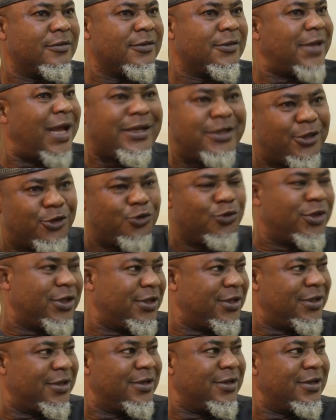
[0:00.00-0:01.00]
That's the
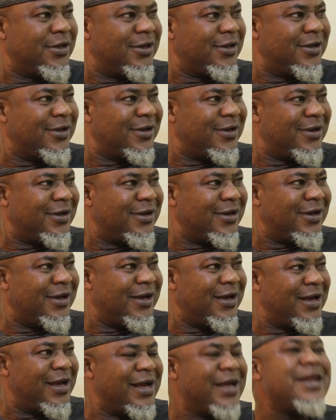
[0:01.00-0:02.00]
truth.
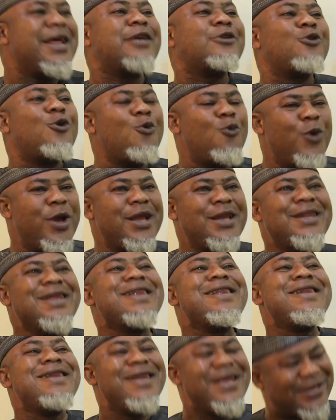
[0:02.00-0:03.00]
There's no way the
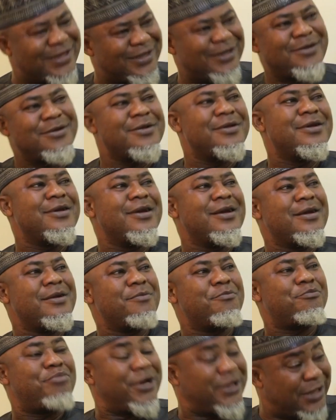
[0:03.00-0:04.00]
least
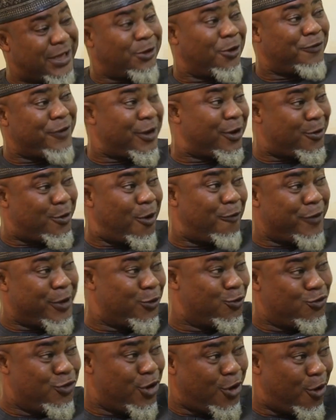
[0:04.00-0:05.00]
president of a
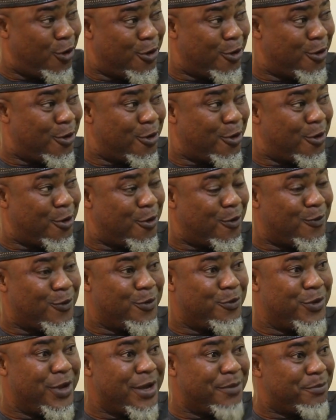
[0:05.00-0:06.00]
union
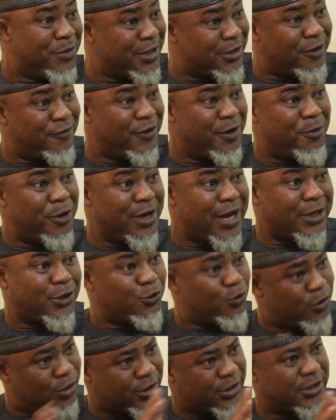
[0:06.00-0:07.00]
will be a minister of labor
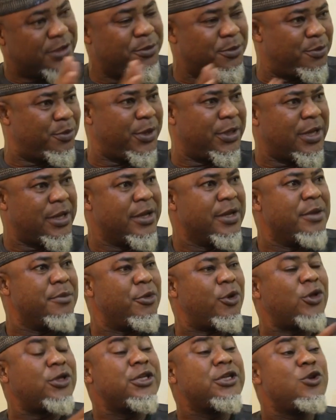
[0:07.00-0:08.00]
that will not see the difference
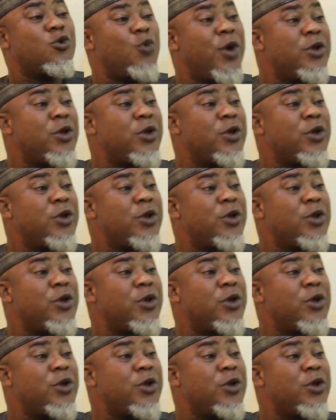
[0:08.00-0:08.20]
because it's